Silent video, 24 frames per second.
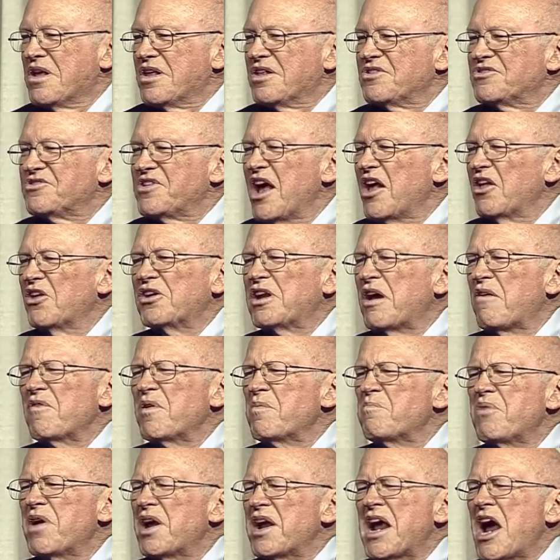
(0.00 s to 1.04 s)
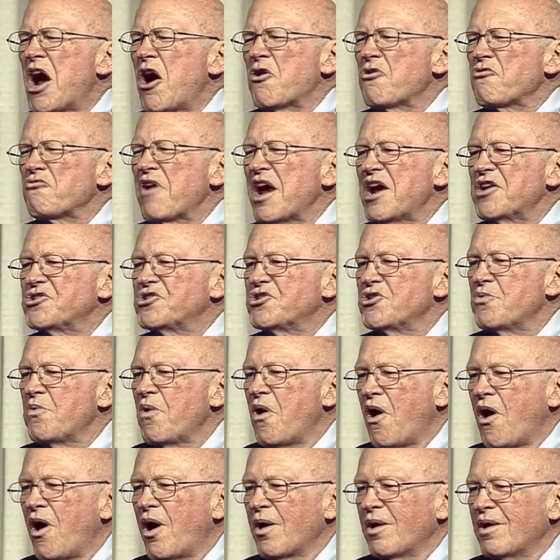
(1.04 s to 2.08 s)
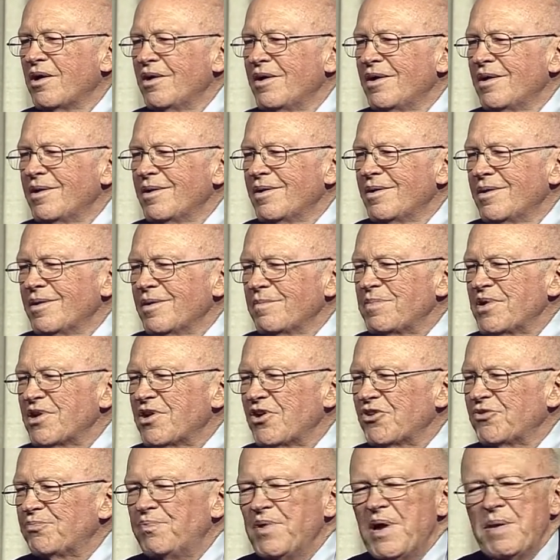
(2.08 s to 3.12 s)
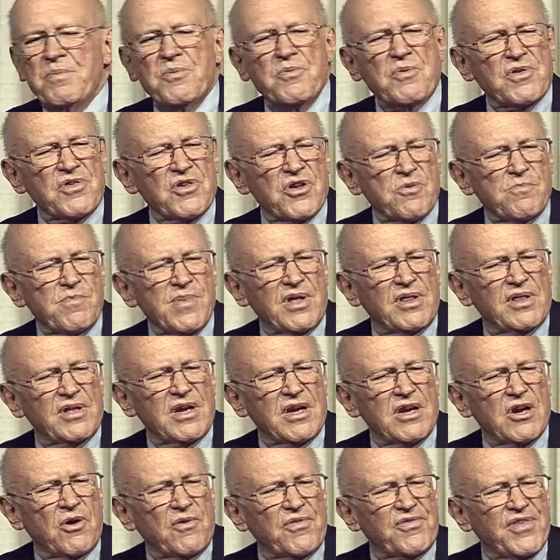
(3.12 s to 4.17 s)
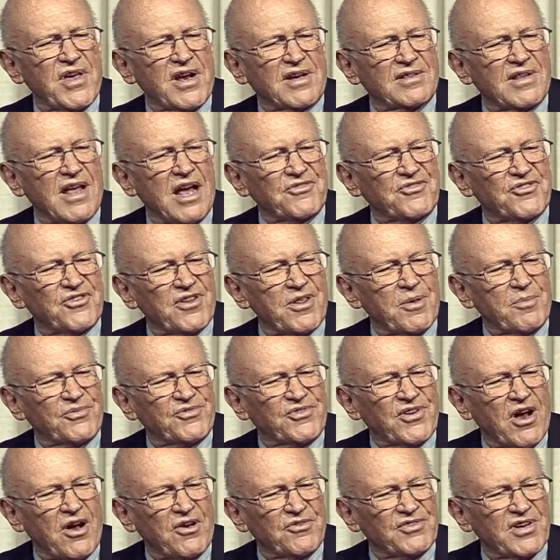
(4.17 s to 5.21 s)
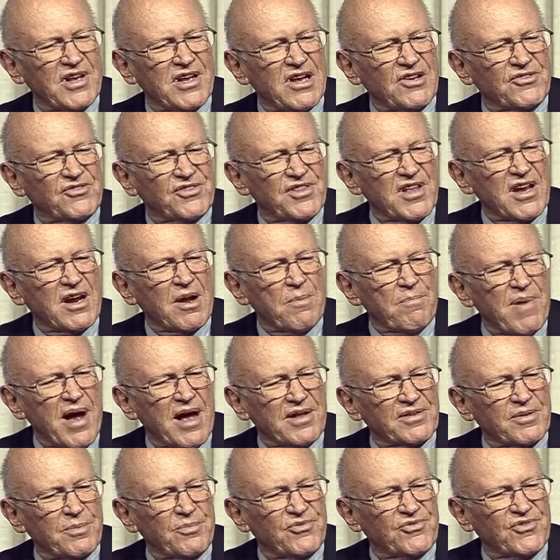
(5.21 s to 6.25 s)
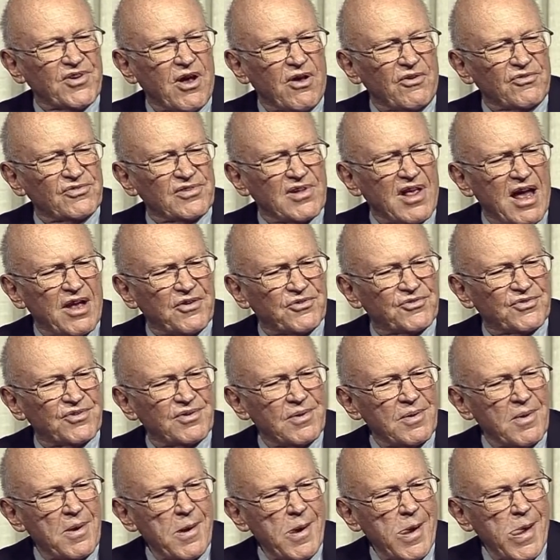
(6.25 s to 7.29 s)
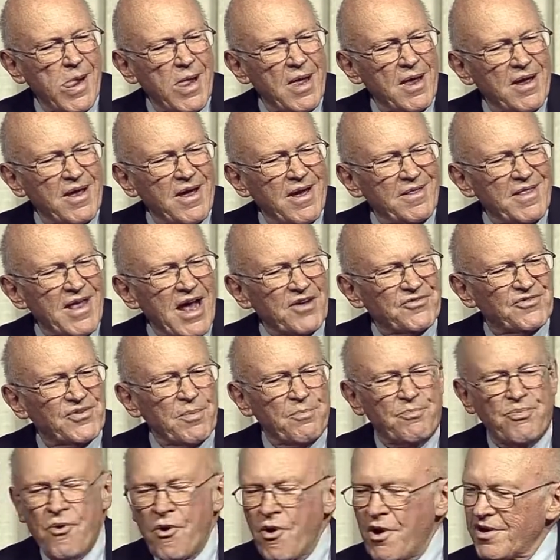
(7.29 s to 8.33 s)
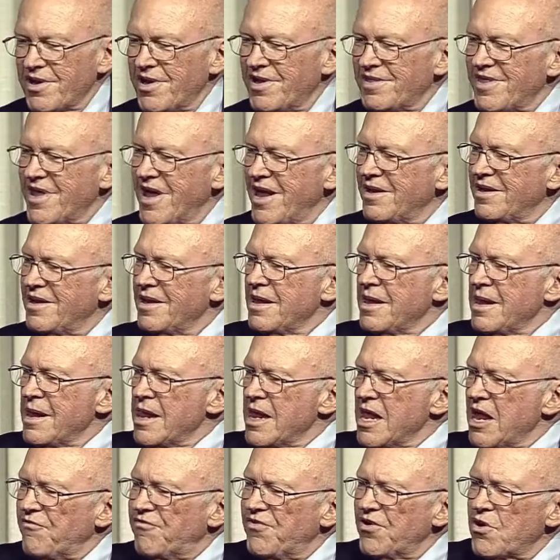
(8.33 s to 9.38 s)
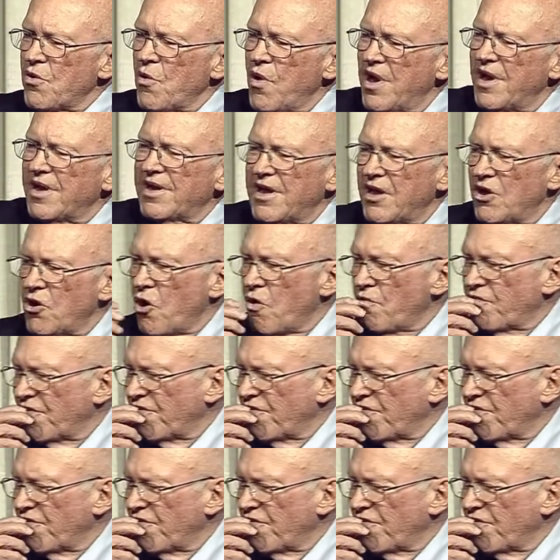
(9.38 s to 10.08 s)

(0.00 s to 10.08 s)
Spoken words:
telling everybody how great you are, because people with humility don't think less of themselves, they just think about themselves less. And that's important. And then if you want to get over